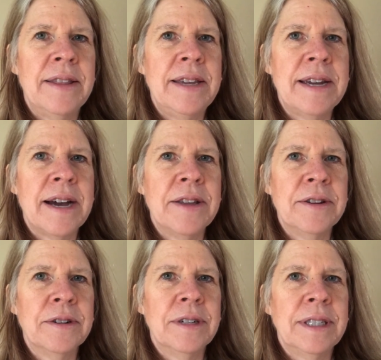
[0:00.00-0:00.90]
the
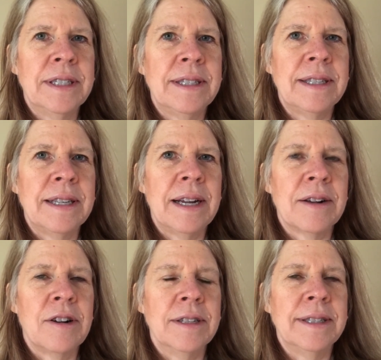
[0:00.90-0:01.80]
other is
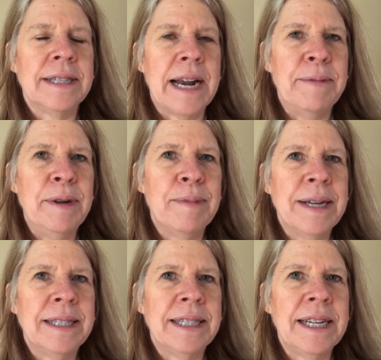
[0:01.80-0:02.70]
called Stymied
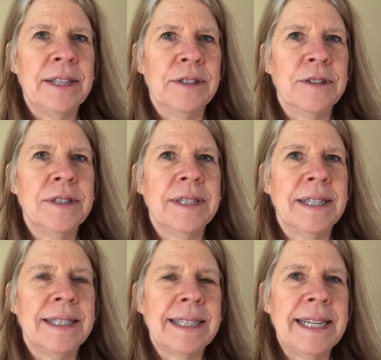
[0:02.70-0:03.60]
by Stiglers,
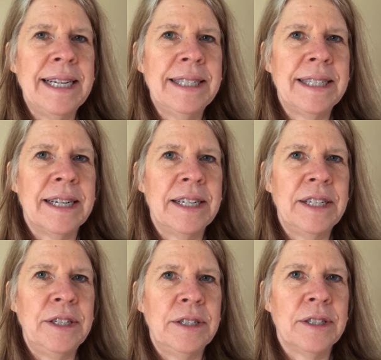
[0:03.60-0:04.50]
and it's a case
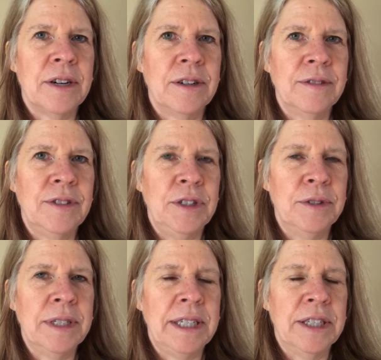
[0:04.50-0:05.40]
study solved
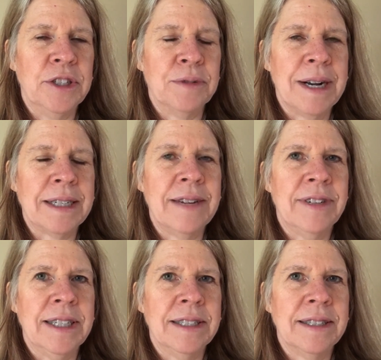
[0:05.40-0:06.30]
using indirect
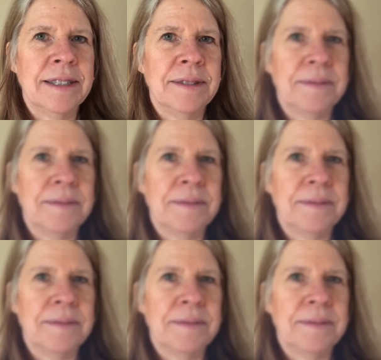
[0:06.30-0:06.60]
evidence.